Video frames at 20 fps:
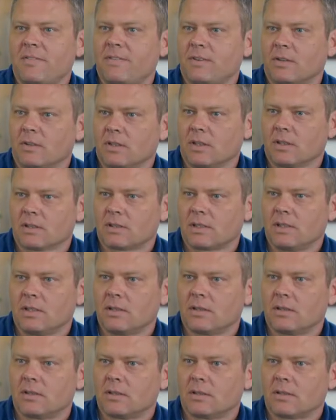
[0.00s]
feel guilty
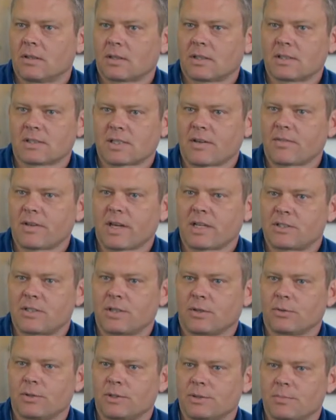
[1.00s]
because I've got
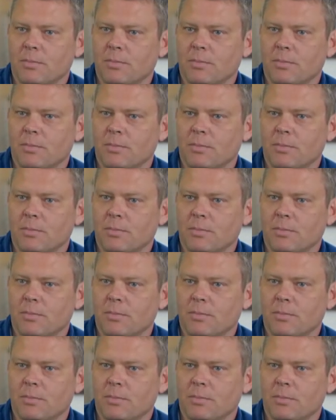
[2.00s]
children's